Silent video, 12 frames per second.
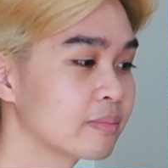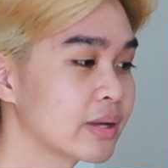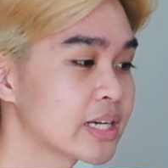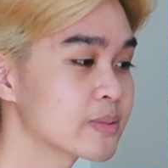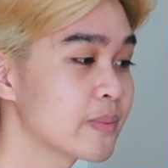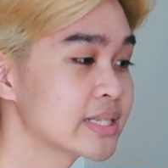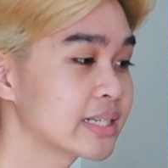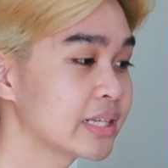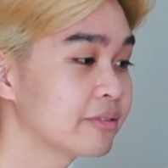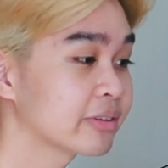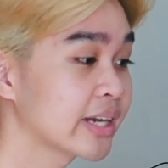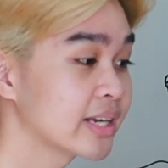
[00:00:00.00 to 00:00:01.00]
because basically
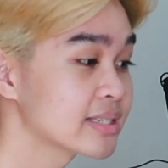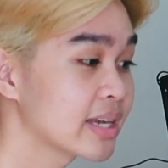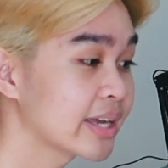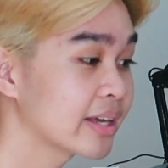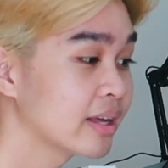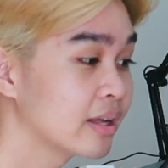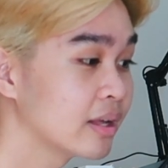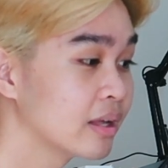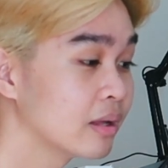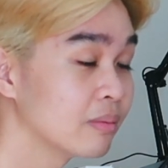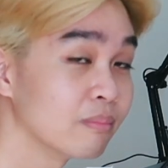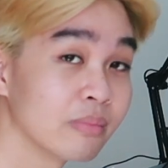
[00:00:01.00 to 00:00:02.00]
Friday is like
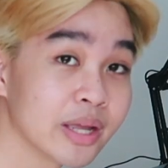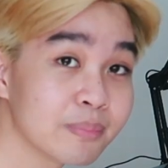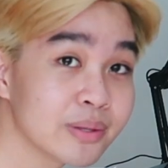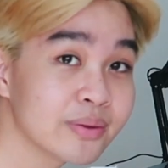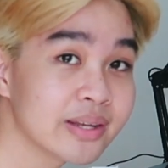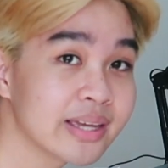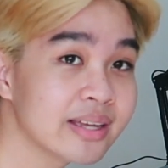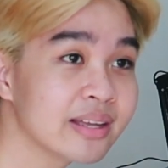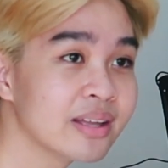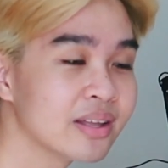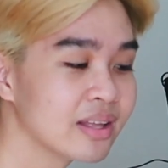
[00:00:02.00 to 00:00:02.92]
my upload day.